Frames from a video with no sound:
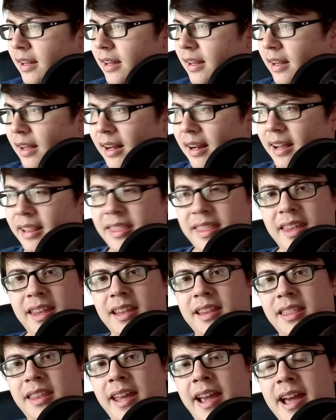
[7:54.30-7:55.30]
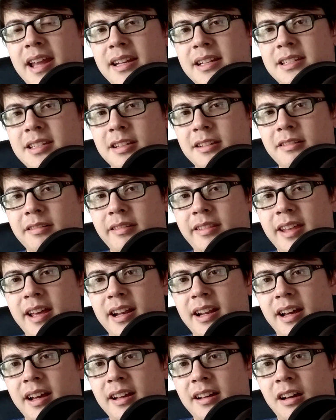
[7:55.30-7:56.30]
And I think the attitude
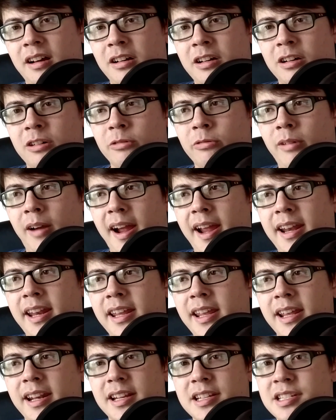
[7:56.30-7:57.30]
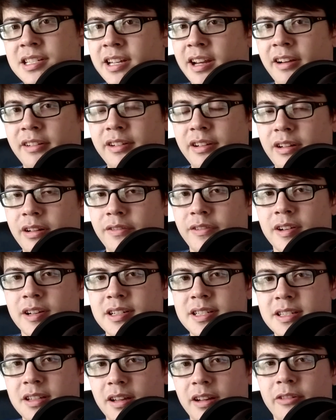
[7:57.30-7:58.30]
that, writing in a shared
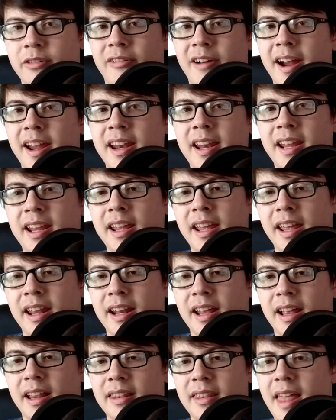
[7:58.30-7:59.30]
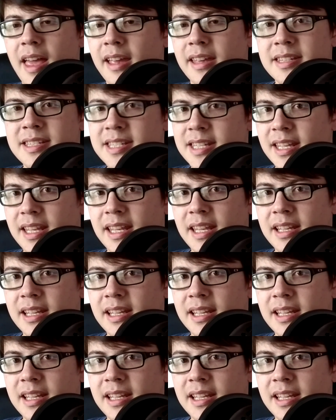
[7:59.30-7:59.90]
universe and writing in a legacy